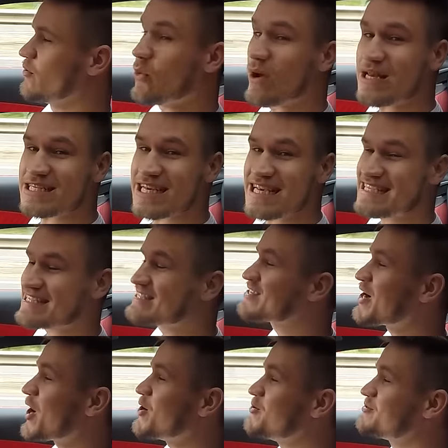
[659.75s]
which is
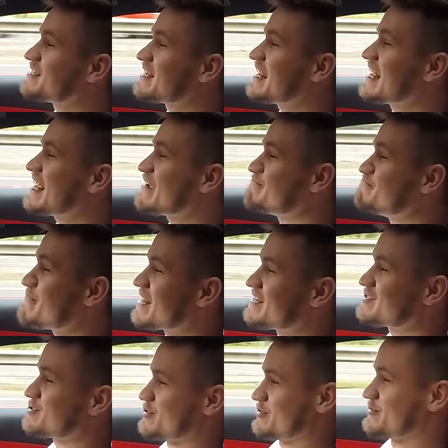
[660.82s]
totally
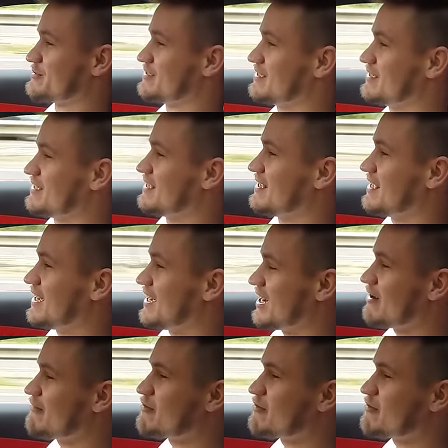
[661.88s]
mental. I